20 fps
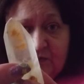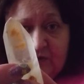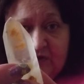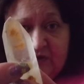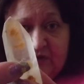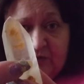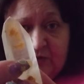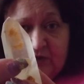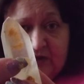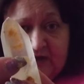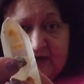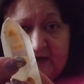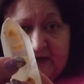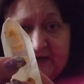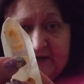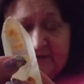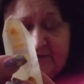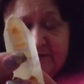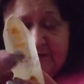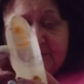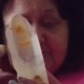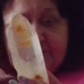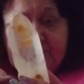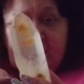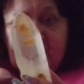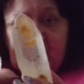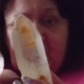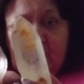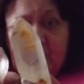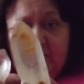when they were alive,
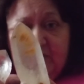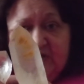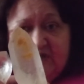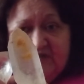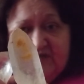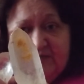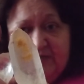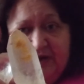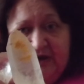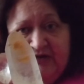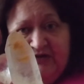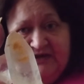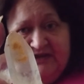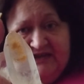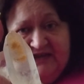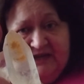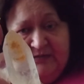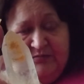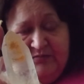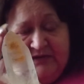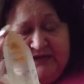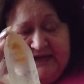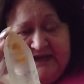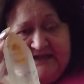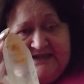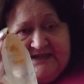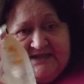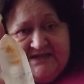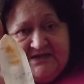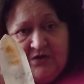because apparently they
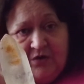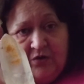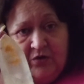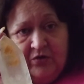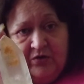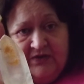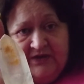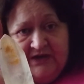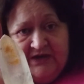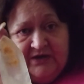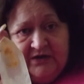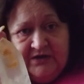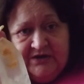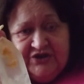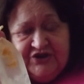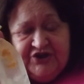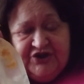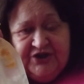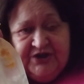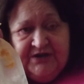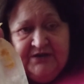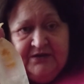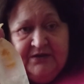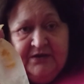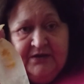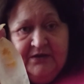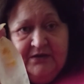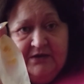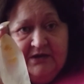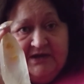placed all their knowledge
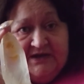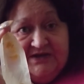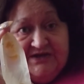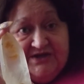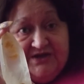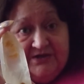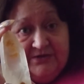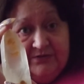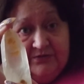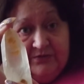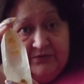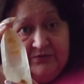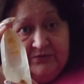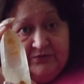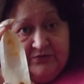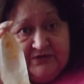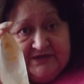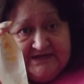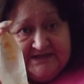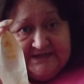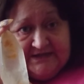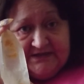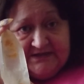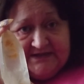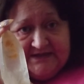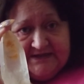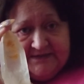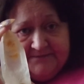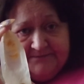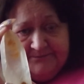into
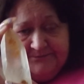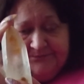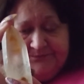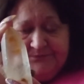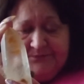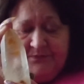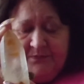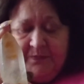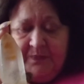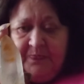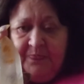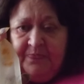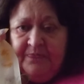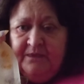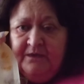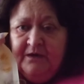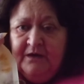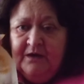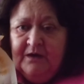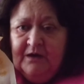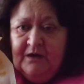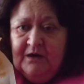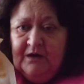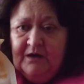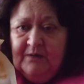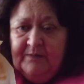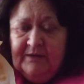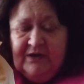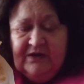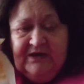crystals
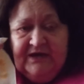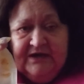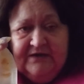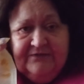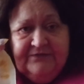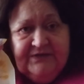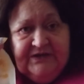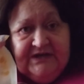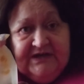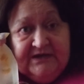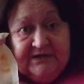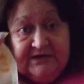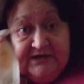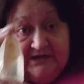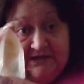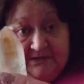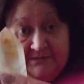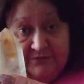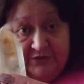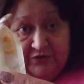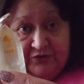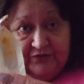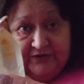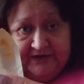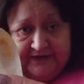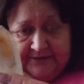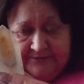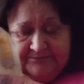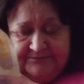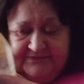about life in
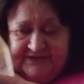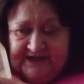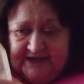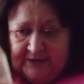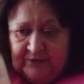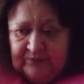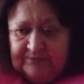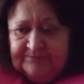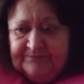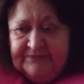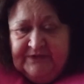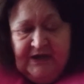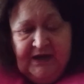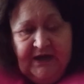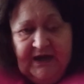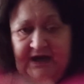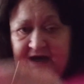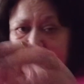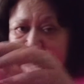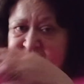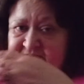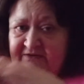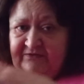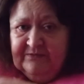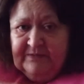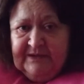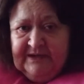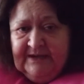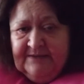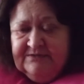Lemuria. Now, I've never
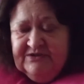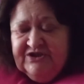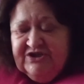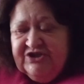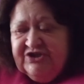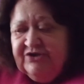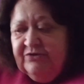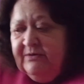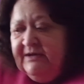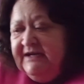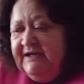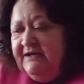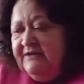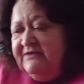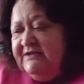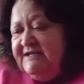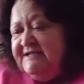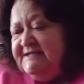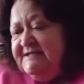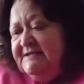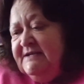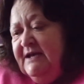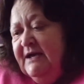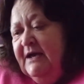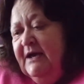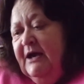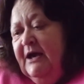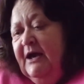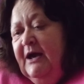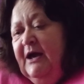been able to do any of this,
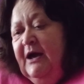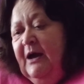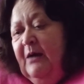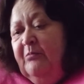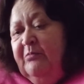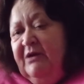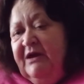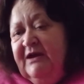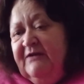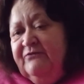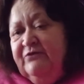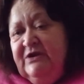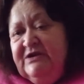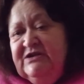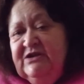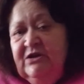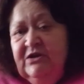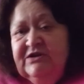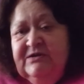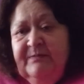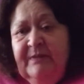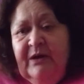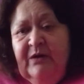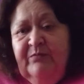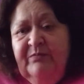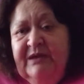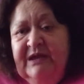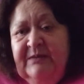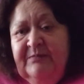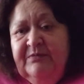but I've read a lot
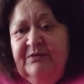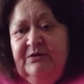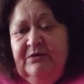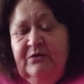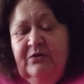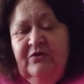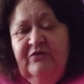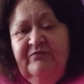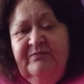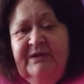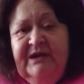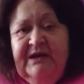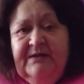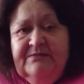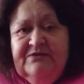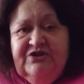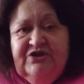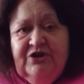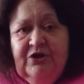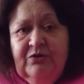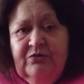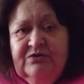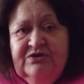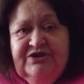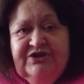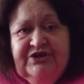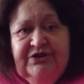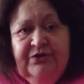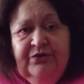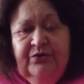about people who have been able to go
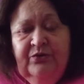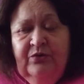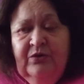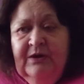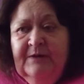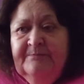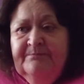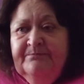into